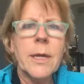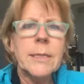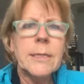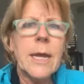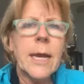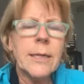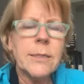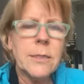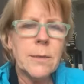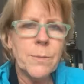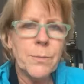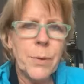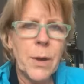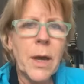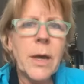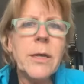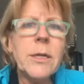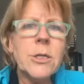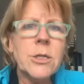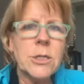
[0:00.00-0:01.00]
not to
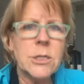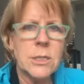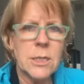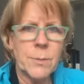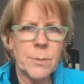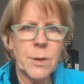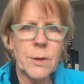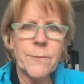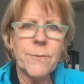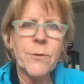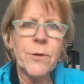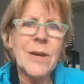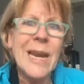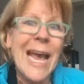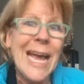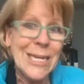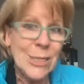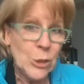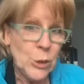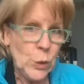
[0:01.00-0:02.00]
punish someone for
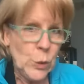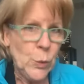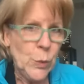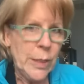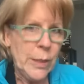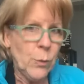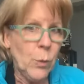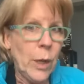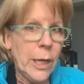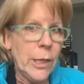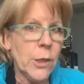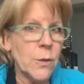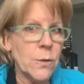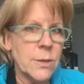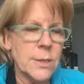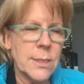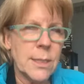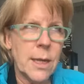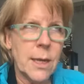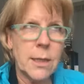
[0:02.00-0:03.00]
not doing what you
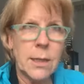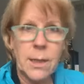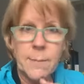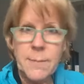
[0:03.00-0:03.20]
said.